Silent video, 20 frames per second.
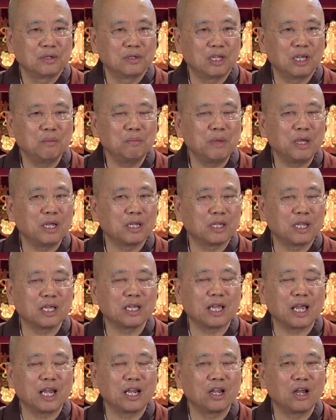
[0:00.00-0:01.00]
They
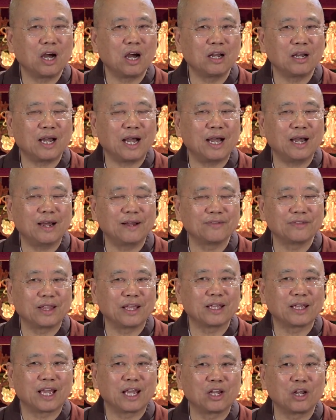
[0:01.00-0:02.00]

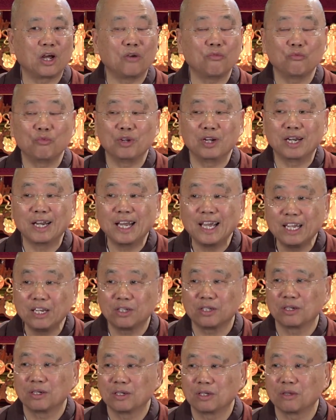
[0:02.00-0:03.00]
cannot
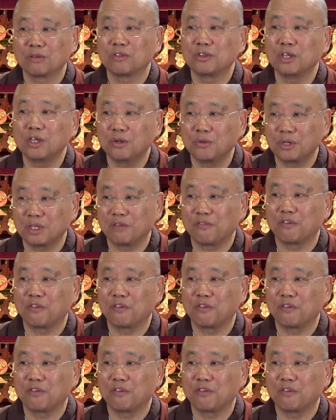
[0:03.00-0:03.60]
relate the theory,